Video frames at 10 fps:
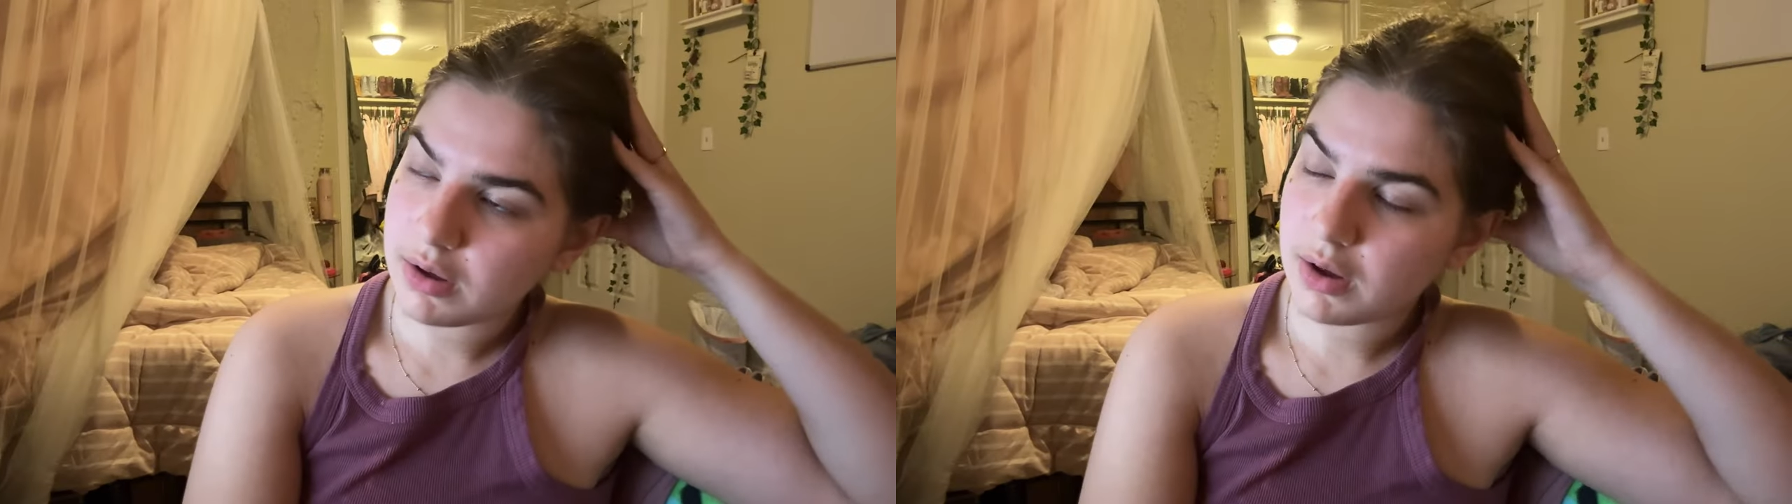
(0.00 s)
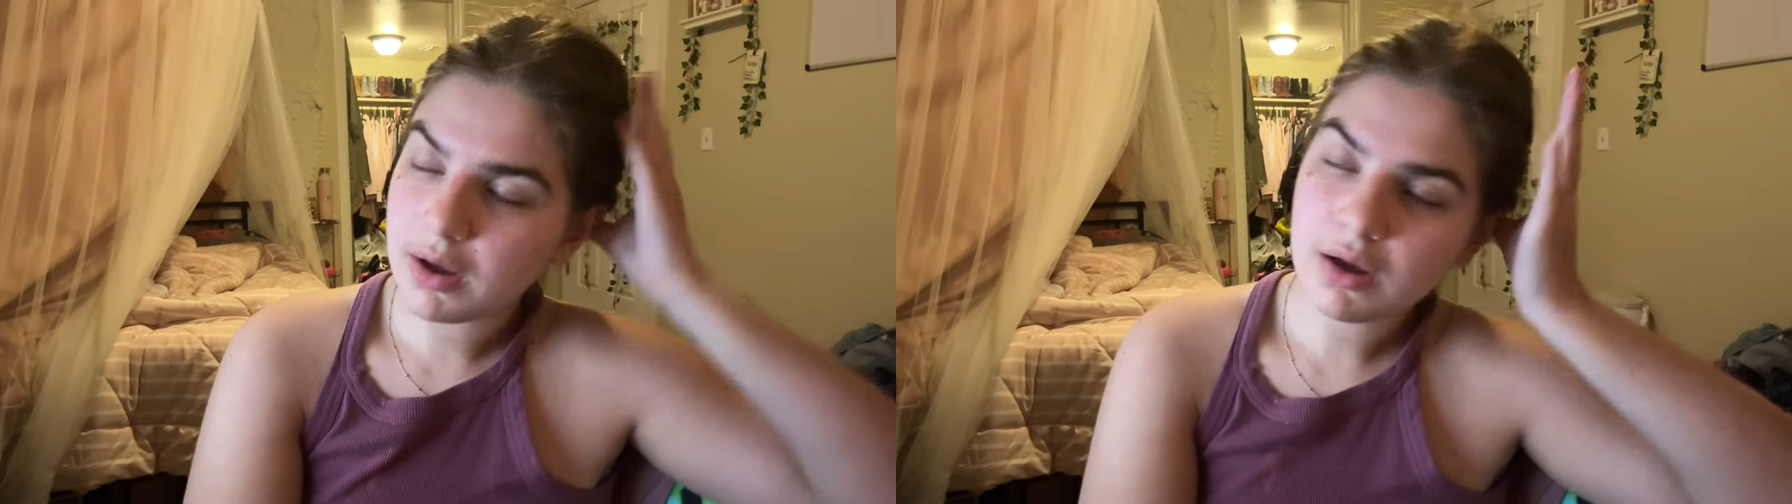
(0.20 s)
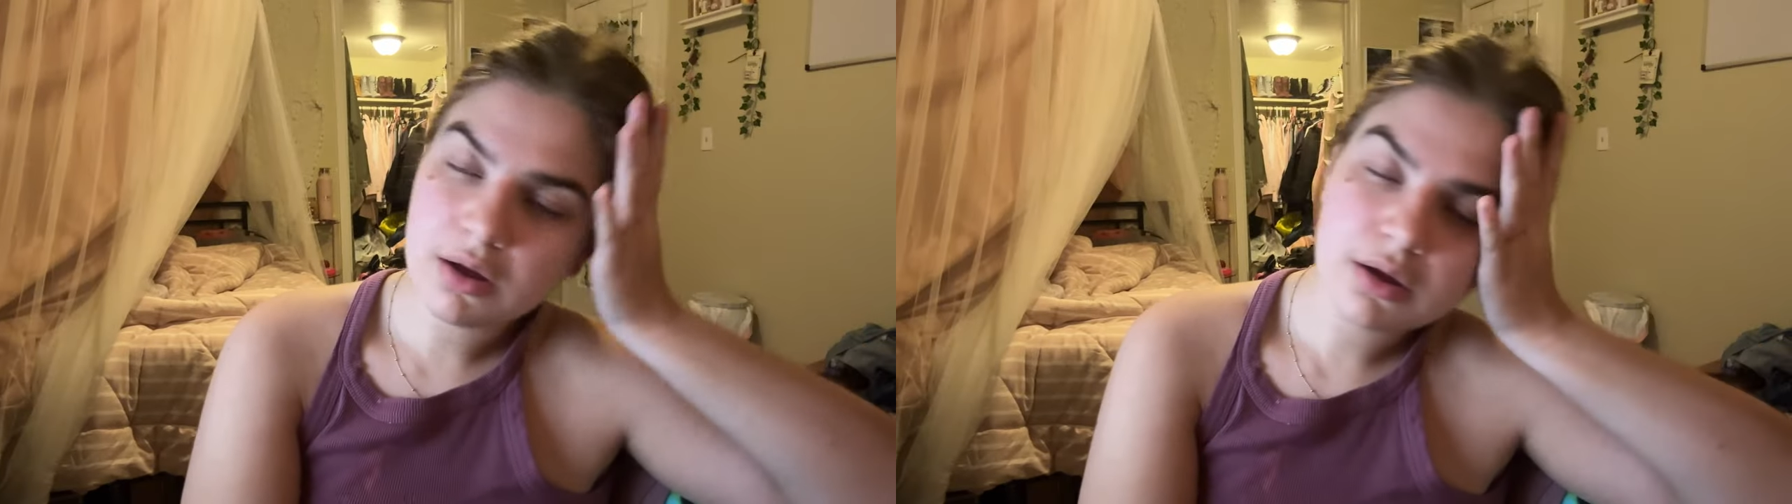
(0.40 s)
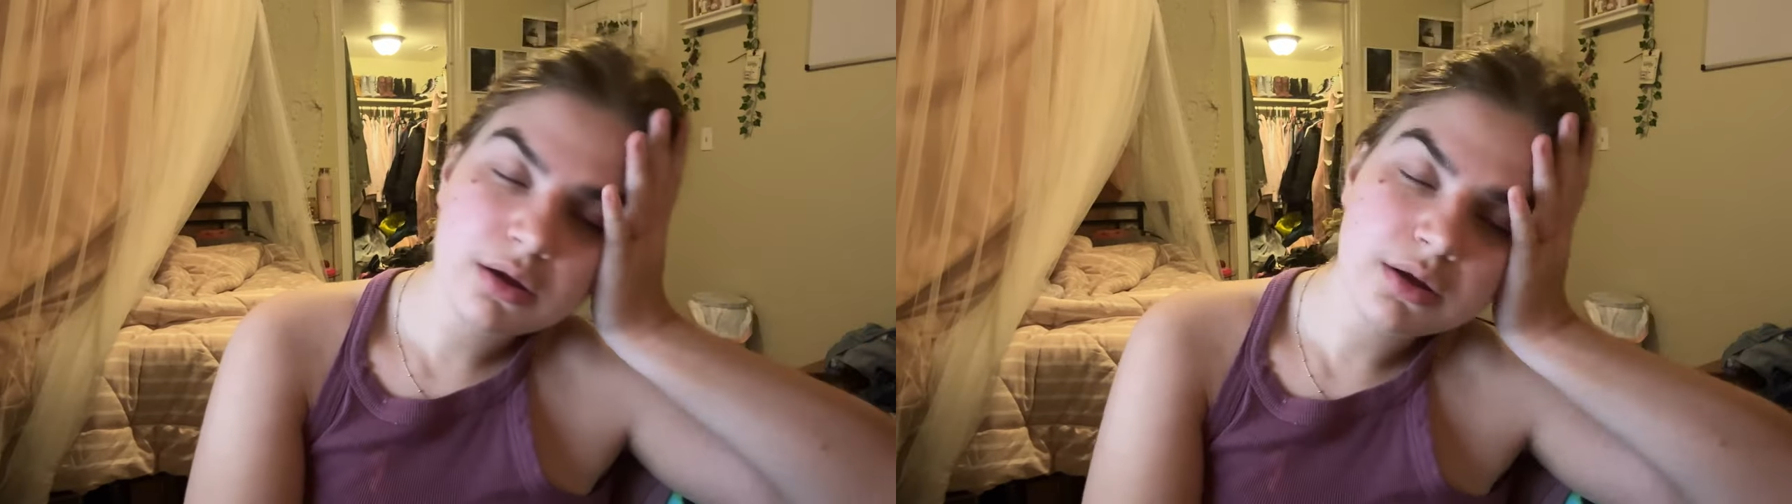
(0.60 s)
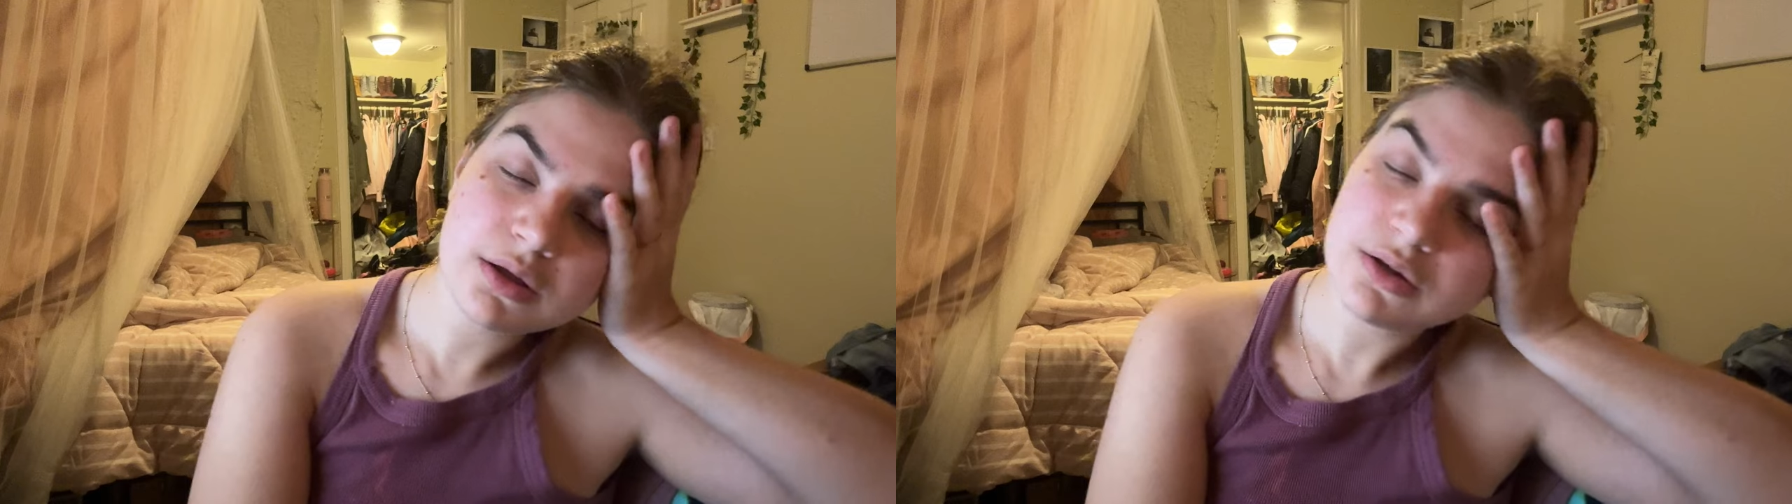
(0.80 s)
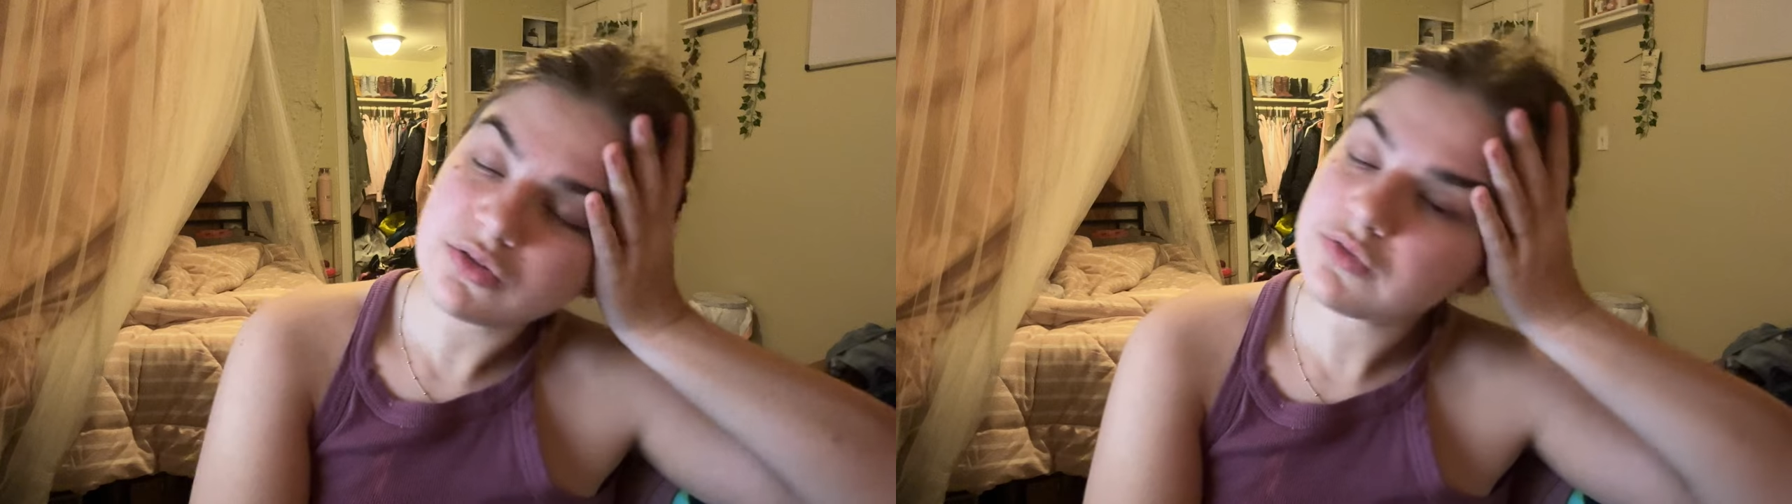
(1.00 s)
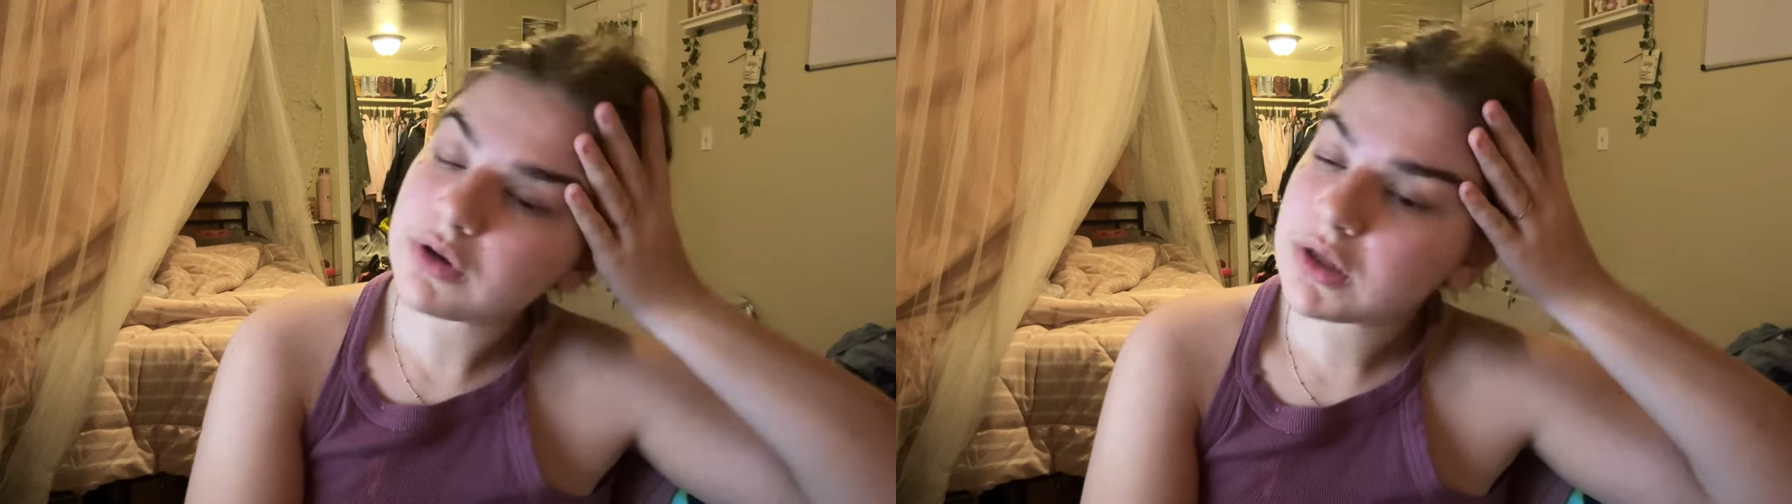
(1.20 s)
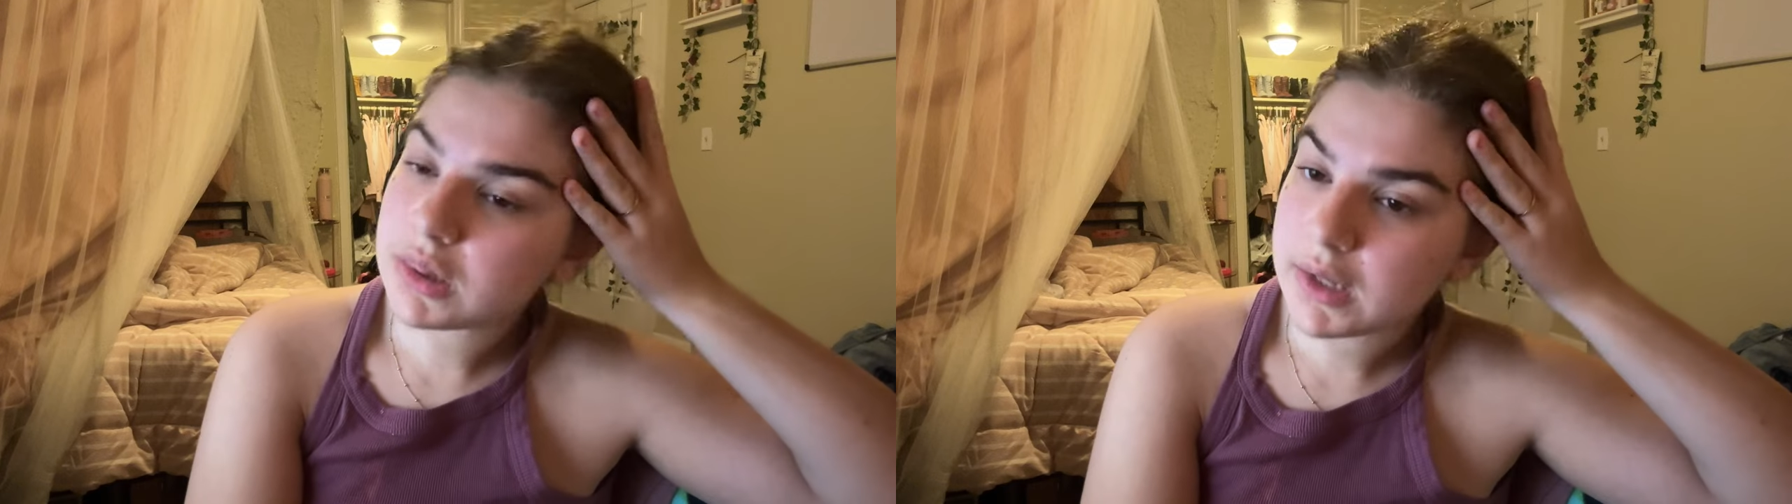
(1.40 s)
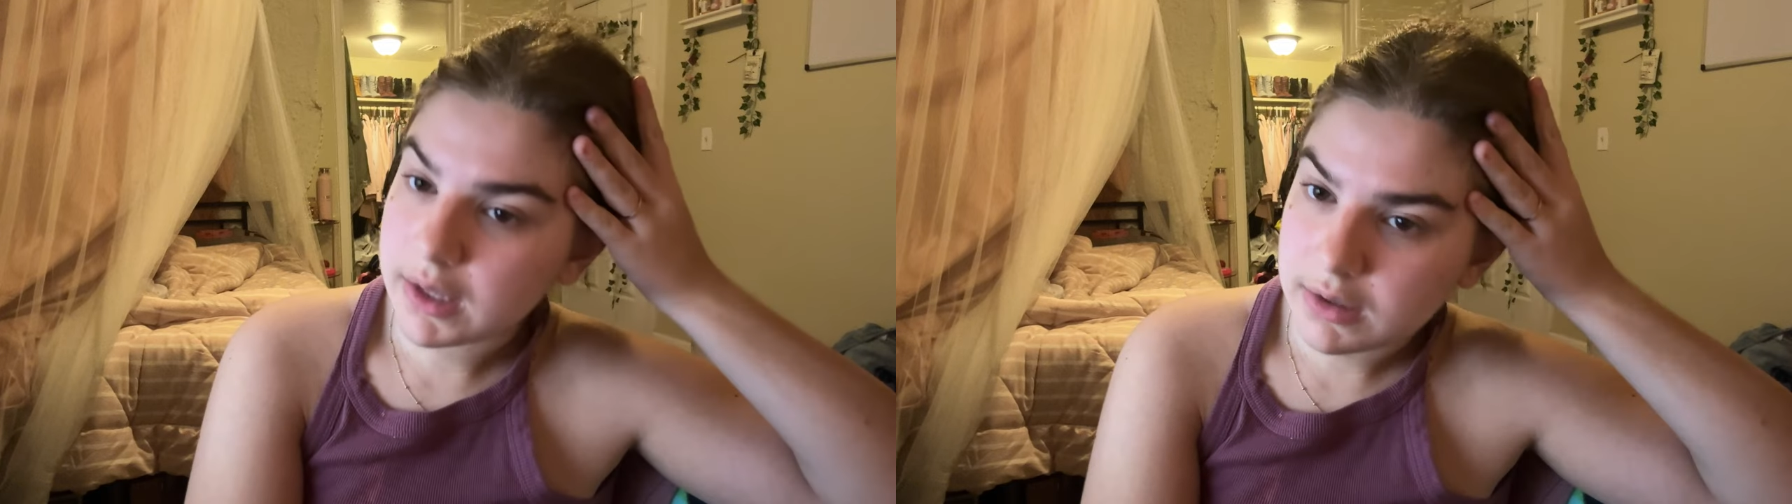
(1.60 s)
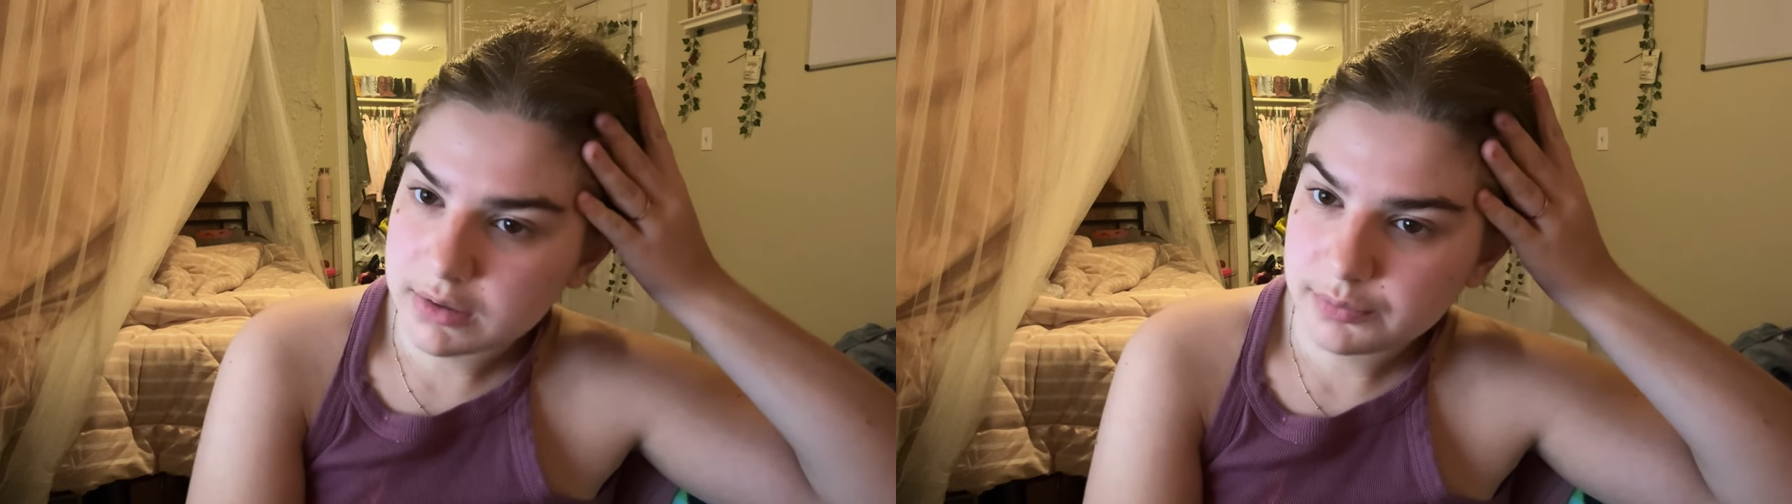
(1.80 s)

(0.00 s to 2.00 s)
Uh, it is very late